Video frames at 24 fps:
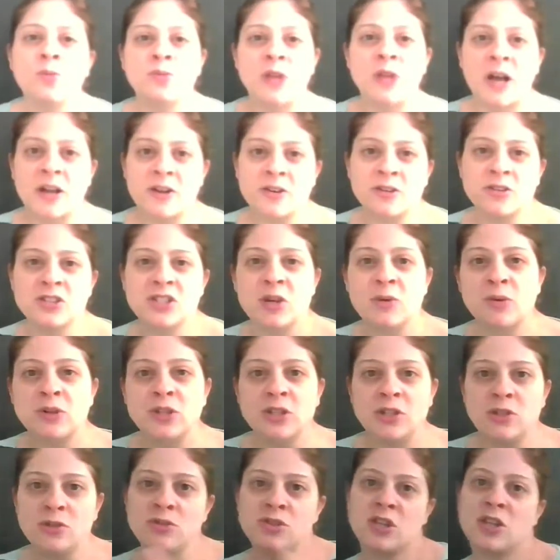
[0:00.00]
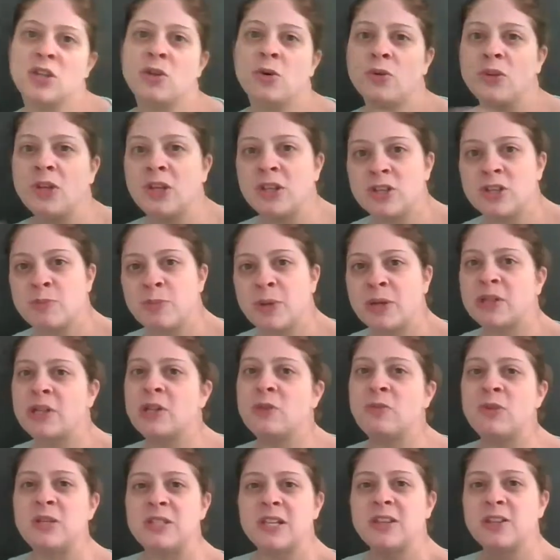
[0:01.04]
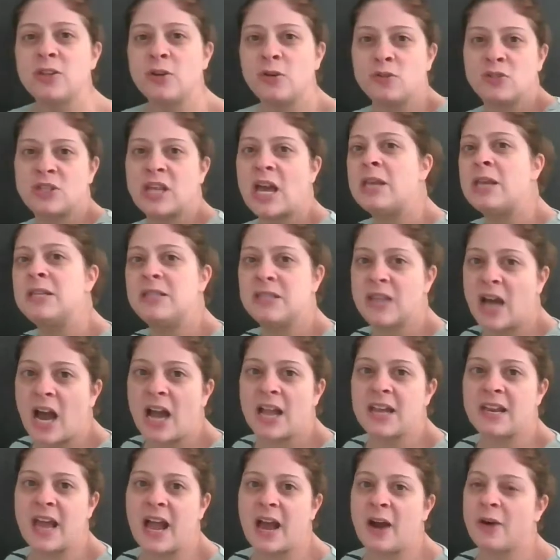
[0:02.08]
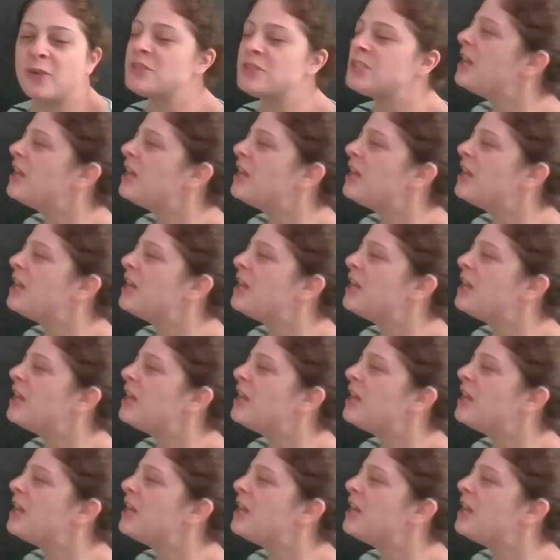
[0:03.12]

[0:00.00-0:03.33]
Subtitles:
letters that were used in the Old English period, we said those had died out.